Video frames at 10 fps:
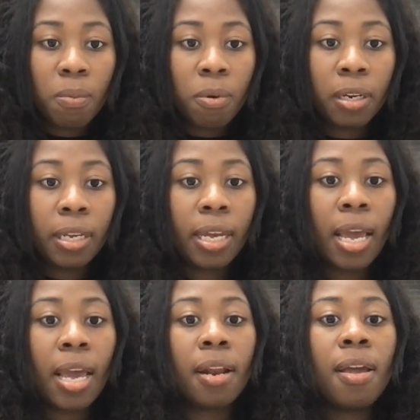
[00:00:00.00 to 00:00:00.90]
working
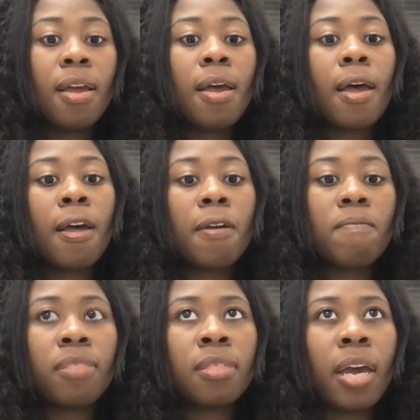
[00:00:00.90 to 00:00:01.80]
at
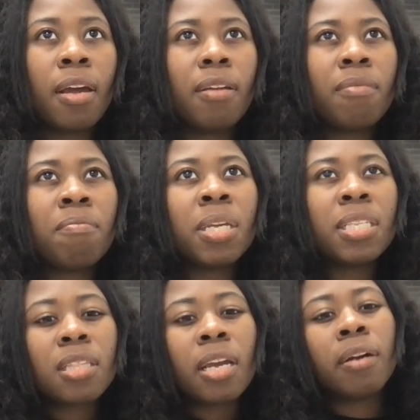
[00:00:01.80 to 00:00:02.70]
um, that
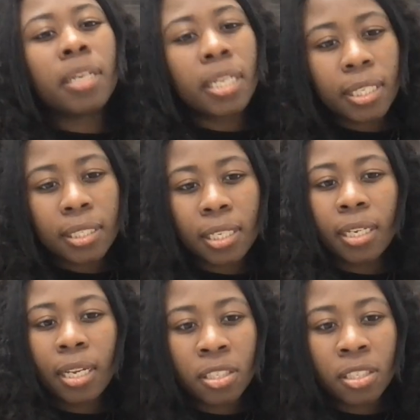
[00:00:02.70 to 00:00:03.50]
meets their needs uh,